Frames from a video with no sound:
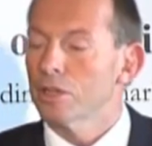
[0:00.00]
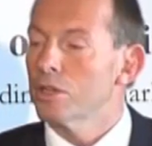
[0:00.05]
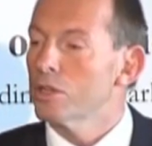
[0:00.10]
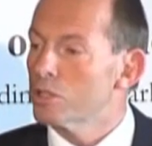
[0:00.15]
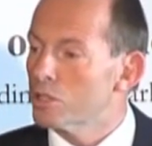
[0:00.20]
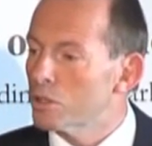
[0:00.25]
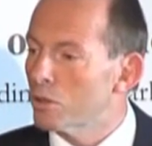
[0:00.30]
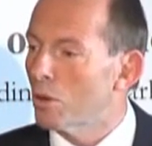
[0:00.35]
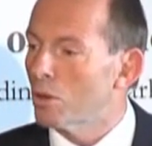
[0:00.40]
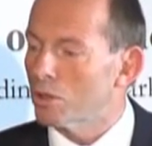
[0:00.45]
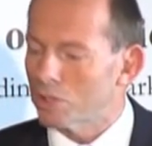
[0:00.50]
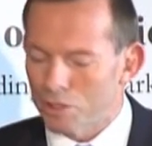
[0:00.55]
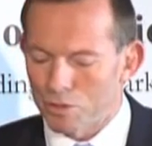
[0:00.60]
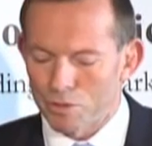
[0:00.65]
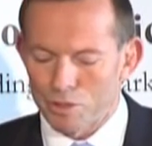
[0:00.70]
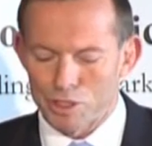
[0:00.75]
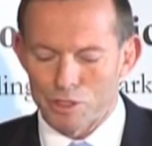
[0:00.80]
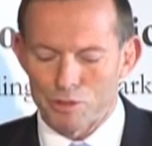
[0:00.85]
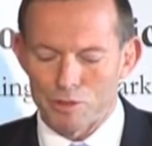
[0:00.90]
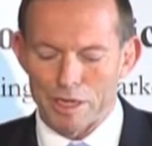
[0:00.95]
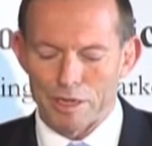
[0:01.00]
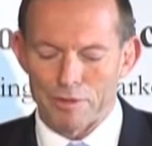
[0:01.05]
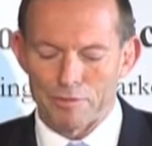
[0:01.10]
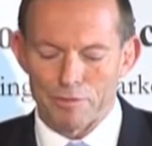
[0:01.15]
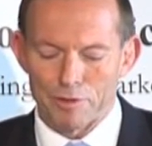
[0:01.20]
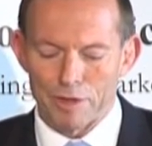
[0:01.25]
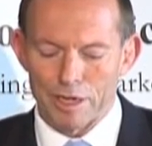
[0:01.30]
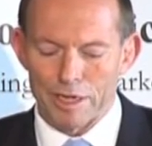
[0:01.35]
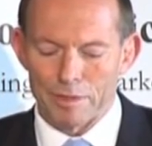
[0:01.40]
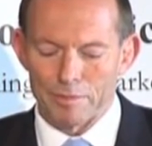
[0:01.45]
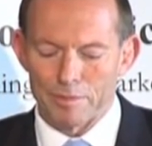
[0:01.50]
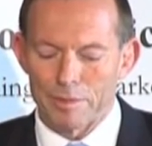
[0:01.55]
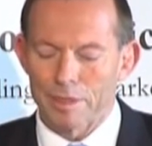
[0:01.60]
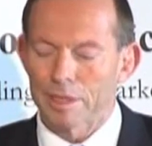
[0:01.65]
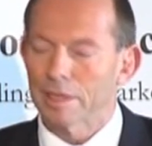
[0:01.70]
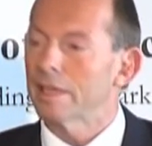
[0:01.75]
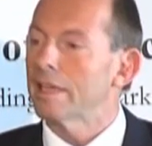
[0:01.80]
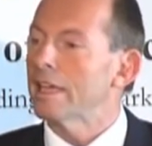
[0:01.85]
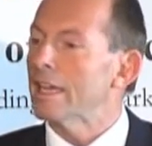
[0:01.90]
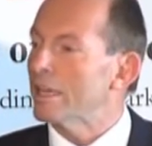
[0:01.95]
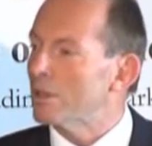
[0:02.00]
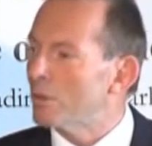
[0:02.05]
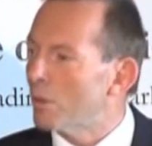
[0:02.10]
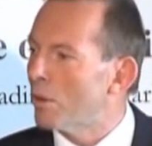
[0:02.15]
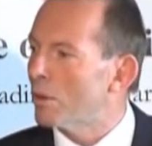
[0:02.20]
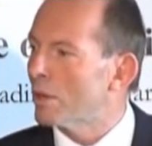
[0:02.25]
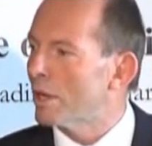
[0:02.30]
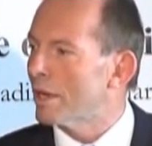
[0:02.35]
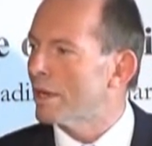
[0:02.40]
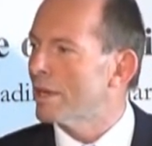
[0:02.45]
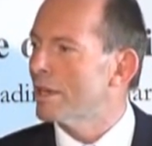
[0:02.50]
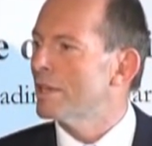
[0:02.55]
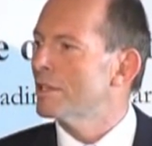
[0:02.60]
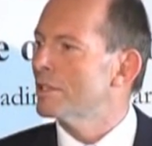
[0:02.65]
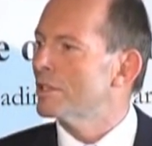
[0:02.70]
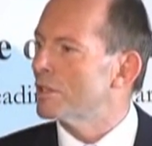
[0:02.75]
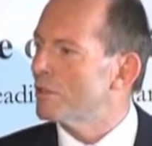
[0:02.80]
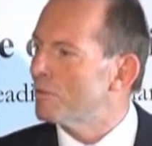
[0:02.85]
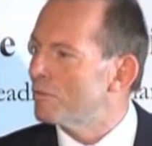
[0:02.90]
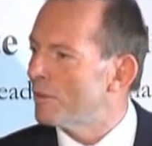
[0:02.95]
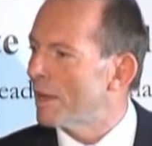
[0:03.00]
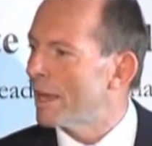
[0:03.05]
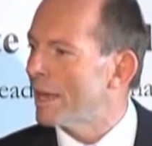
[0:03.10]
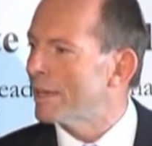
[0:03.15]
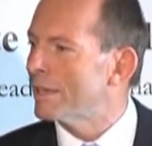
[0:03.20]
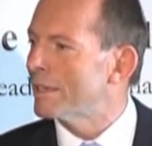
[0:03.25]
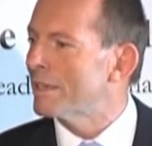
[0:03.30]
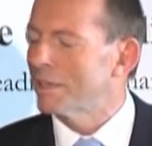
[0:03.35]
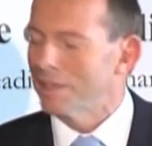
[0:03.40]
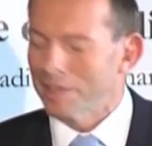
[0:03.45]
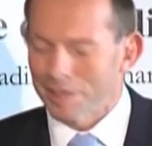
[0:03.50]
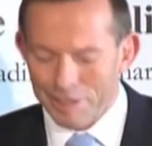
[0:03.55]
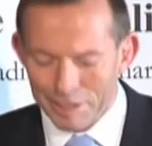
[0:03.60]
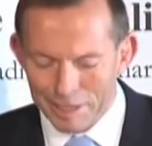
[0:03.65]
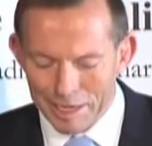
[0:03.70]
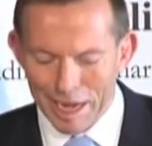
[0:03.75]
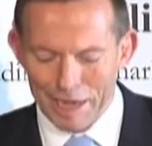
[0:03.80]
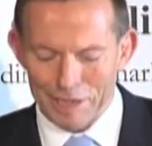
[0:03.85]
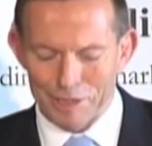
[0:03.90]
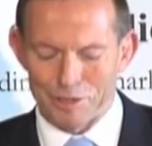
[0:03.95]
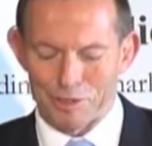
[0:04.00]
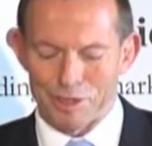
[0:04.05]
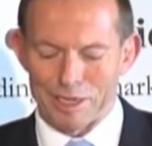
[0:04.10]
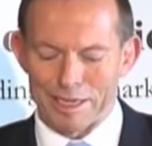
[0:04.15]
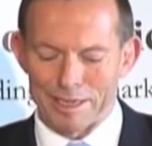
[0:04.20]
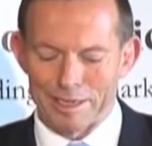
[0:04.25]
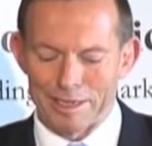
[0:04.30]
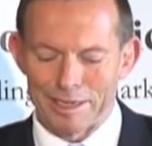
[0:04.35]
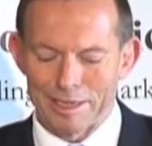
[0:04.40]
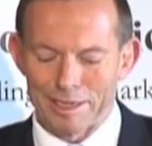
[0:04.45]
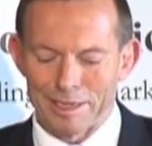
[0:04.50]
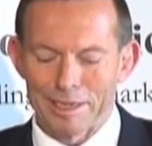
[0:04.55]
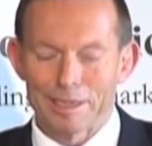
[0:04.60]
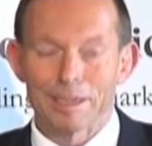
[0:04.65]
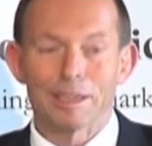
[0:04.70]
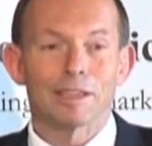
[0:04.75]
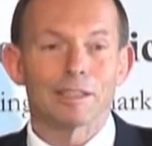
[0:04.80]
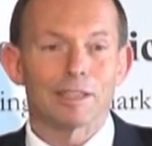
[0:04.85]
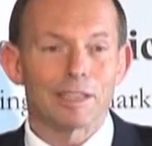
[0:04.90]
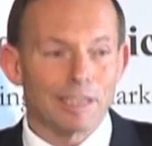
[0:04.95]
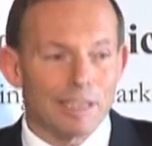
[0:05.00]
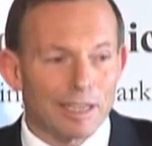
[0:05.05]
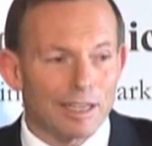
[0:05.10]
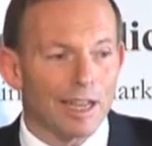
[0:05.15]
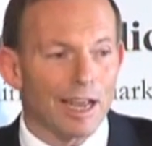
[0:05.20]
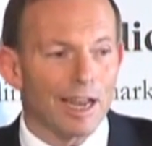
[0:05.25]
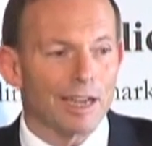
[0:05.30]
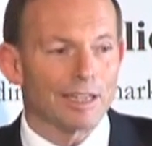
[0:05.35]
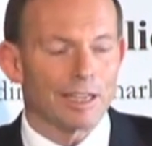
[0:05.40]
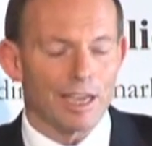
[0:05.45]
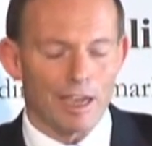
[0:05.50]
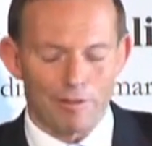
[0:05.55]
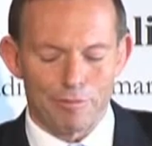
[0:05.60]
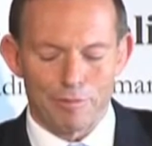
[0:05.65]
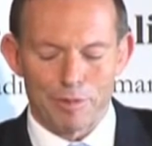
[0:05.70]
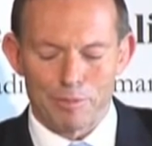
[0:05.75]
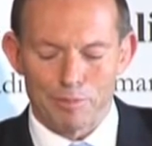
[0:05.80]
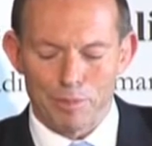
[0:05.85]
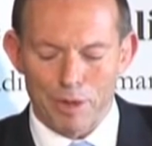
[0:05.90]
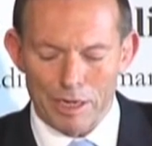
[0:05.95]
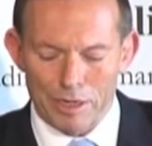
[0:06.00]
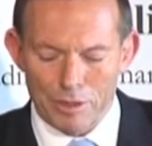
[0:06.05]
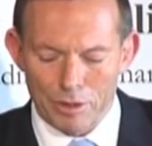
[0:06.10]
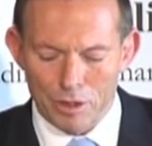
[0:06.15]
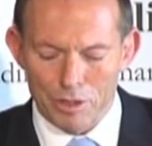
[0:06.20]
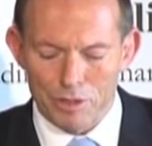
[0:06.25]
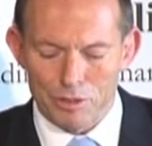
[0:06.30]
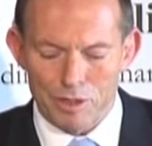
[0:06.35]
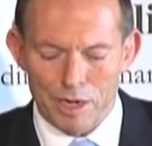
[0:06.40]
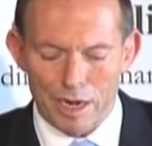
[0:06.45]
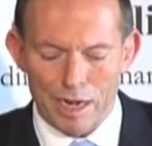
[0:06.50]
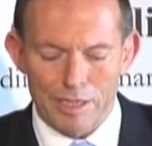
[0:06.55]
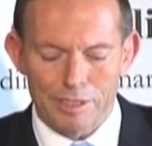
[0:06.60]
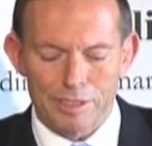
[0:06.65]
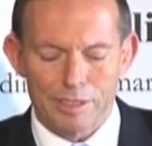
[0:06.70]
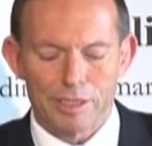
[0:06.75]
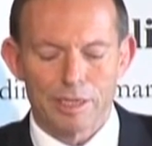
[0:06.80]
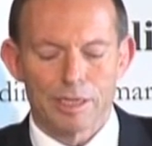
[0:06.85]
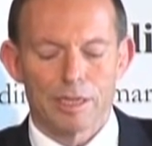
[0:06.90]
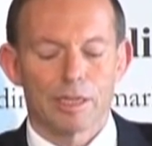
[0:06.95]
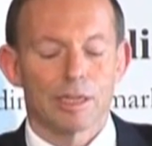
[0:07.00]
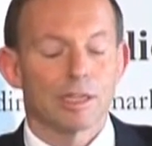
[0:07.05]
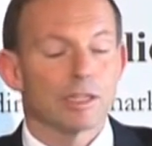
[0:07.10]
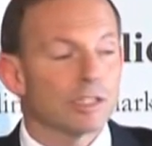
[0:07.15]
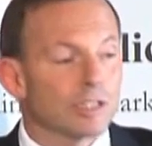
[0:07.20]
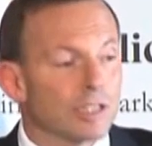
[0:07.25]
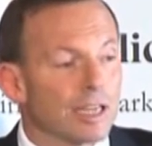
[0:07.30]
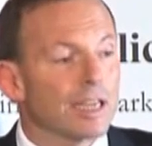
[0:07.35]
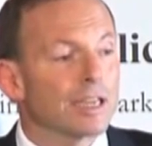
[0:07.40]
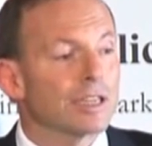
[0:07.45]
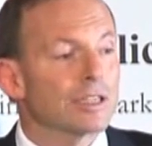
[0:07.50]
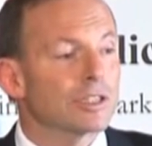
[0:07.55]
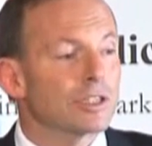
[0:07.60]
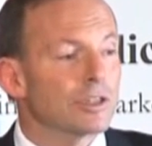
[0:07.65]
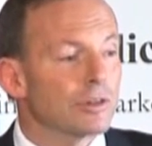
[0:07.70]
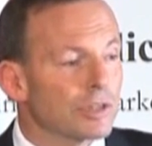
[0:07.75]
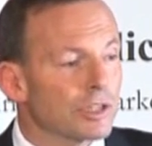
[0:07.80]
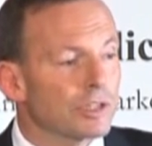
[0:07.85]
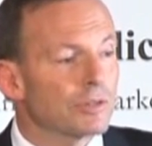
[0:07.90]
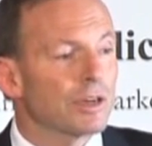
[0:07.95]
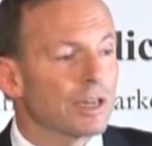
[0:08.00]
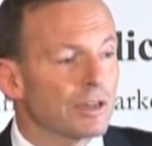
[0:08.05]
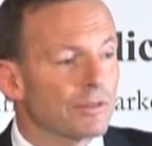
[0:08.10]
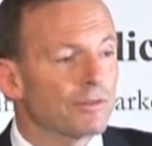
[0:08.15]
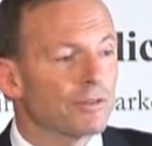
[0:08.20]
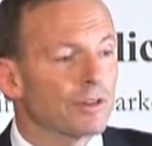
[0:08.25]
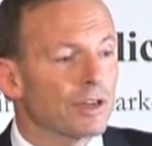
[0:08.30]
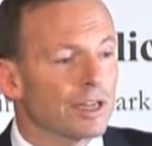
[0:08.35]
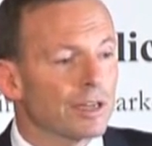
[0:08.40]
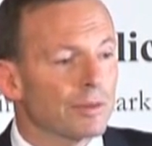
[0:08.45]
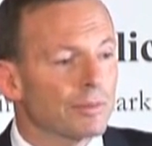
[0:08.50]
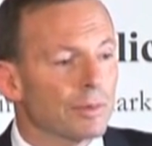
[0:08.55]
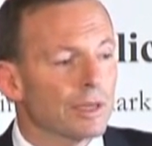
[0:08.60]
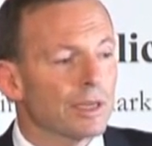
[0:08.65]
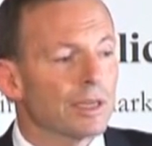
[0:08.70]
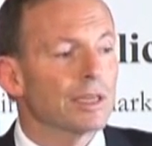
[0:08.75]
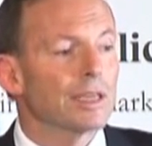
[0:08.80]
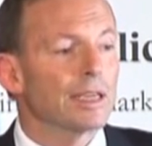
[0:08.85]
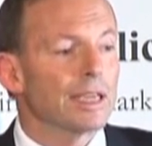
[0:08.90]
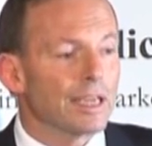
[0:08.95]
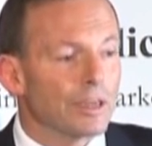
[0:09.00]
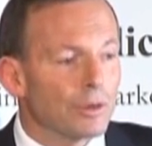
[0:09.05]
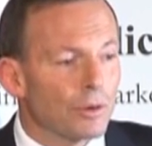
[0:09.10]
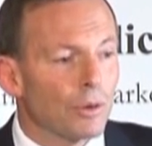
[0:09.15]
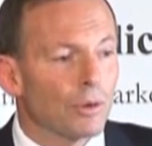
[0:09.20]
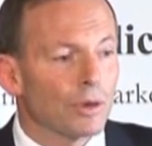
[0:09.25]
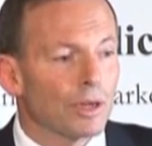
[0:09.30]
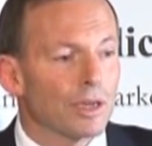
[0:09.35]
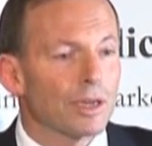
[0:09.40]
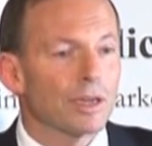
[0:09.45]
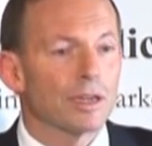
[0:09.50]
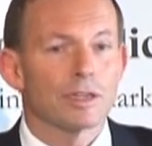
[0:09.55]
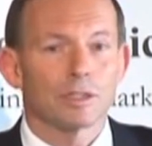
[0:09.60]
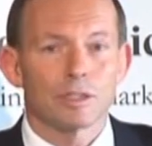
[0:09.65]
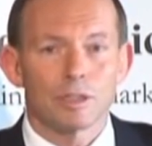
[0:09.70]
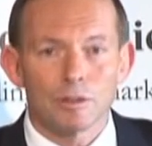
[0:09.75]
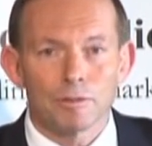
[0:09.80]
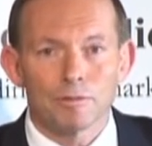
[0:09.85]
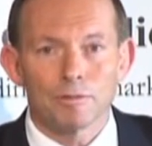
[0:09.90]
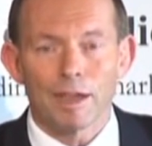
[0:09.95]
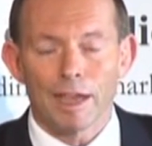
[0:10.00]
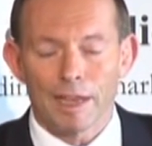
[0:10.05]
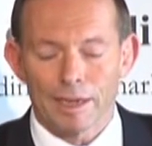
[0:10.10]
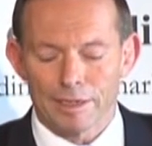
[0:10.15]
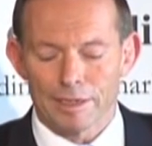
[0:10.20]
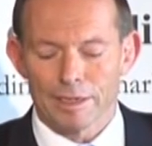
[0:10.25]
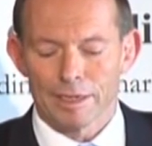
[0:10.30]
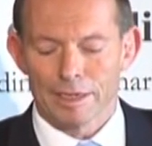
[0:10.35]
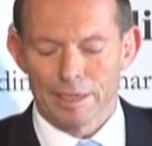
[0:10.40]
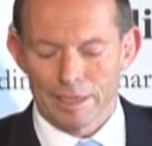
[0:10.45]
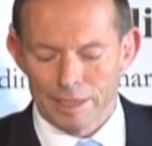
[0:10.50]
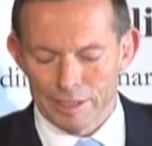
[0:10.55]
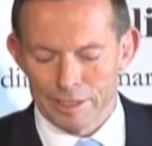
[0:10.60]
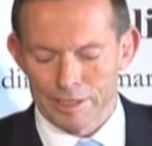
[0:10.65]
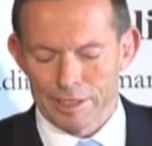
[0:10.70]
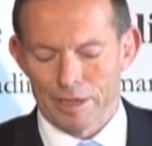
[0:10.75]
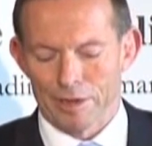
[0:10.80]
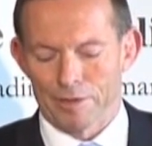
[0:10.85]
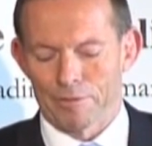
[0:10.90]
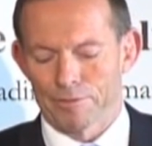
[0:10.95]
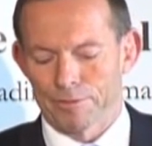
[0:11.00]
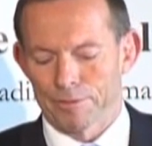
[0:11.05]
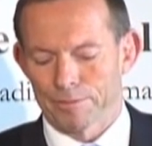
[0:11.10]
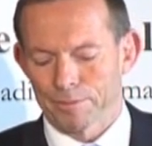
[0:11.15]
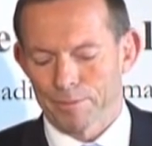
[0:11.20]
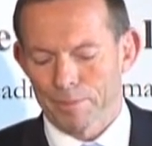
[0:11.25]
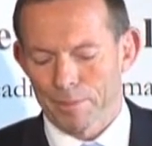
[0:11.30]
sought to restrict freedom in order to defend the country. The Gillard government, by contrast, seeks to restrict freedom in order to defend itself.